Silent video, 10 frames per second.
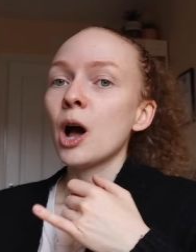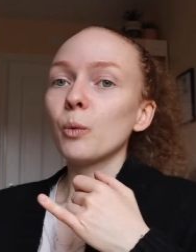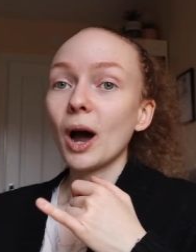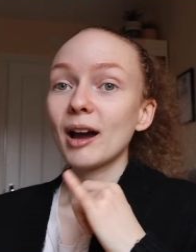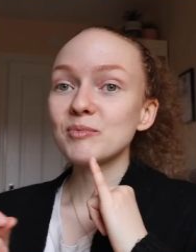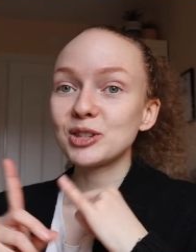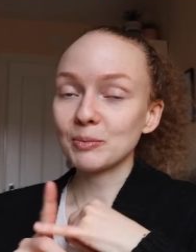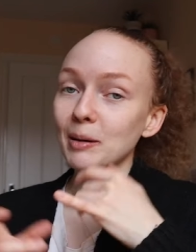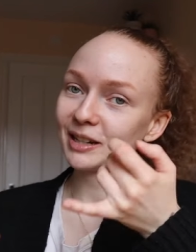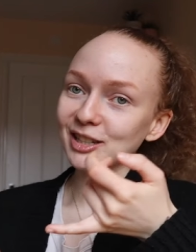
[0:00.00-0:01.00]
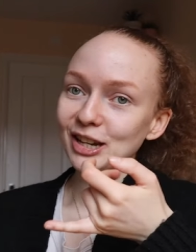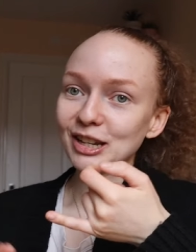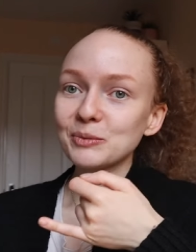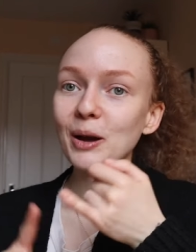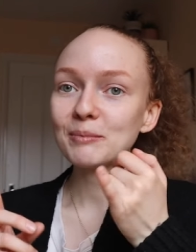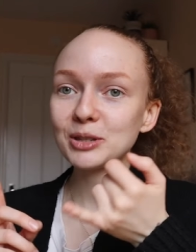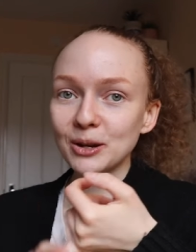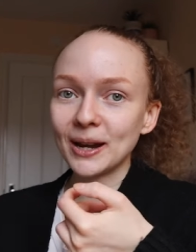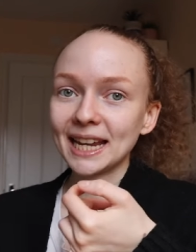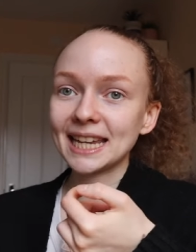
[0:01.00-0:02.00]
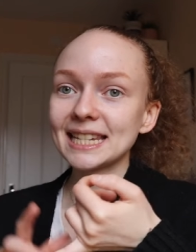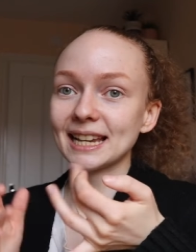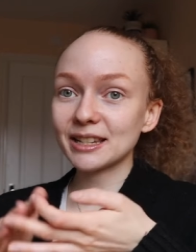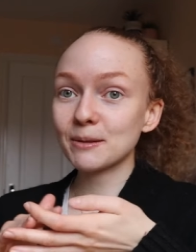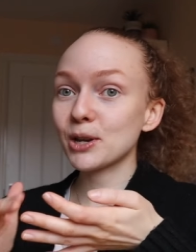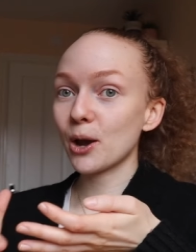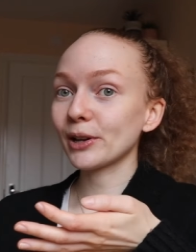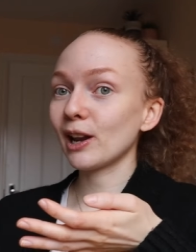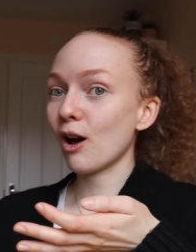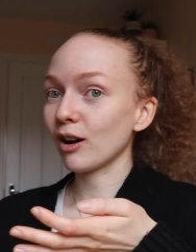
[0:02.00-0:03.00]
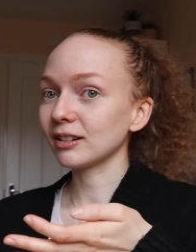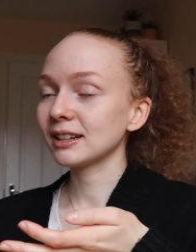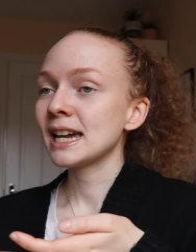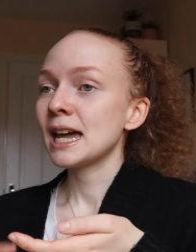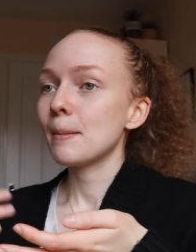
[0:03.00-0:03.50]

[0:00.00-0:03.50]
What I'm, my master's, what I'm doing is, as I'm going along,